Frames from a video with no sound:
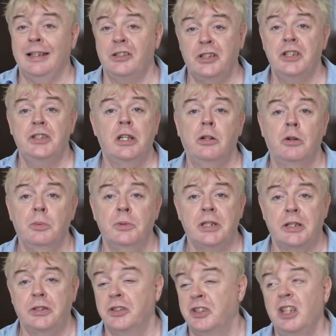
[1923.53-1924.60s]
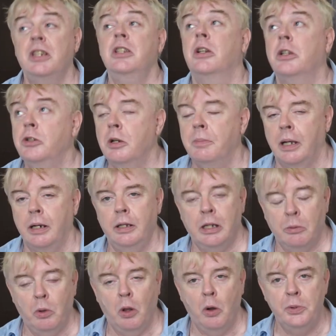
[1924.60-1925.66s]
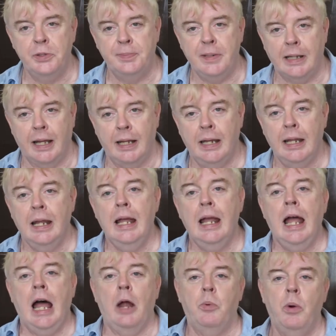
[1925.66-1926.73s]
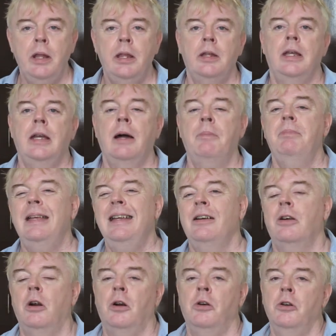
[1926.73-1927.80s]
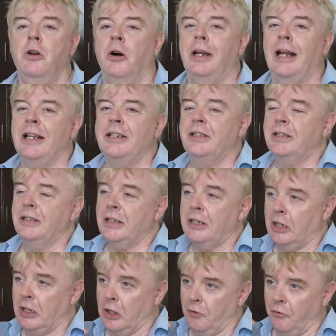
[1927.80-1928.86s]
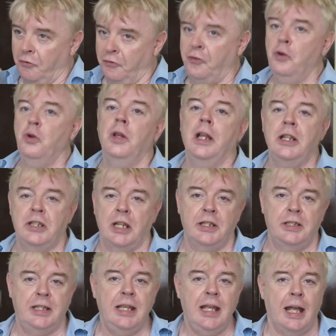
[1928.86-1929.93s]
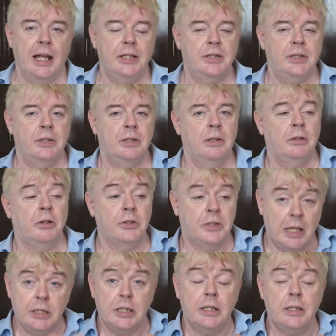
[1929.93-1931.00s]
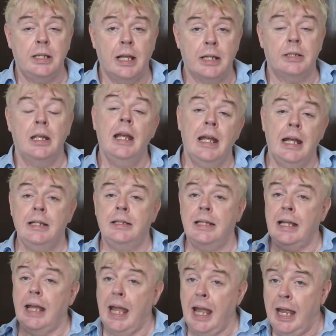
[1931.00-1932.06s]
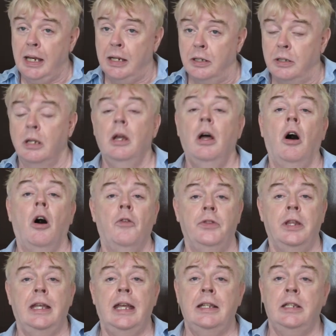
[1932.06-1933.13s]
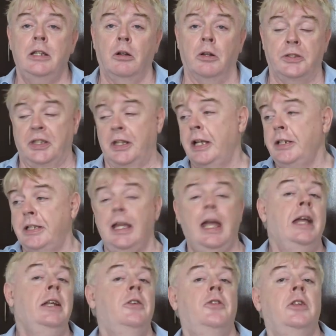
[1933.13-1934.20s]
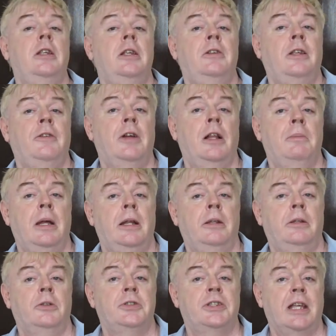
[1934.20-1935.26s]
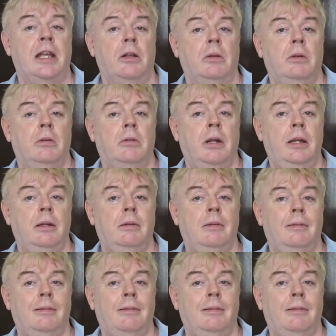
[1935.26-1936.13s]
They're transgender homosexual. There's nothing you can do about it. They will always be that. And whether they appear or not as full HSTS, because HSTS is the end of the etiology. That's the end of the de developmental scale, right?